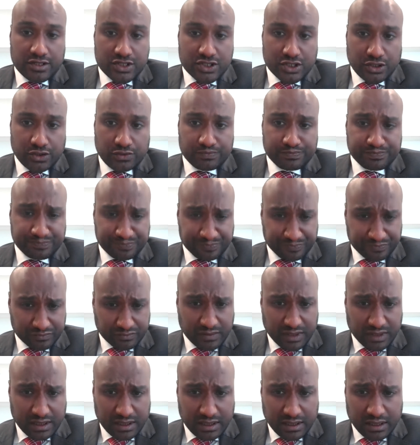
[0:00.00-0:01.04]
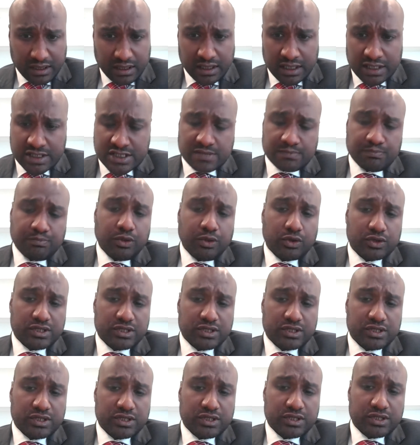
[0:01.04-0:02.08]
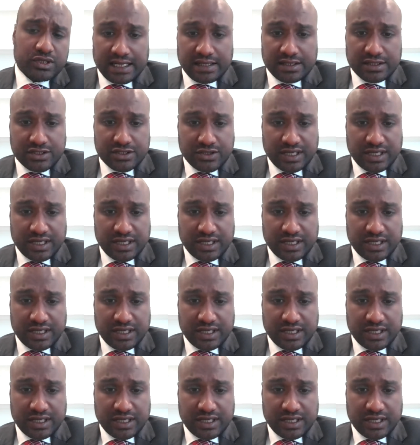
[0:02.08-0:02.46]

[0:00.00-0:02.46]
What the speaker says: So it's important, again,